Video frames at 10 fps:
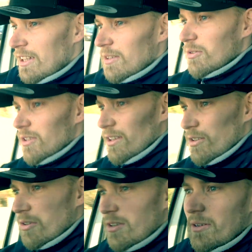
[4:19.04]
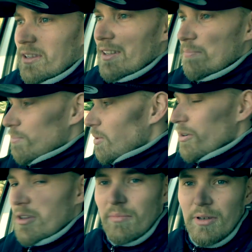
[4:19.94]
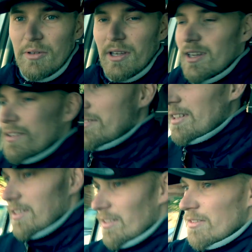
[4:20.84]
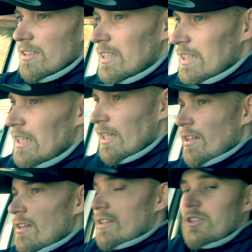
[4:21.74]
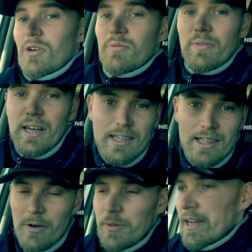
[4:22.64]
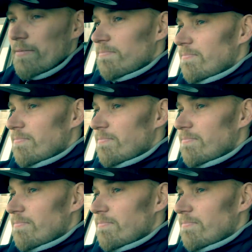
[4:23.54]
What do they call it when they block your music? I don't know. So that's the update.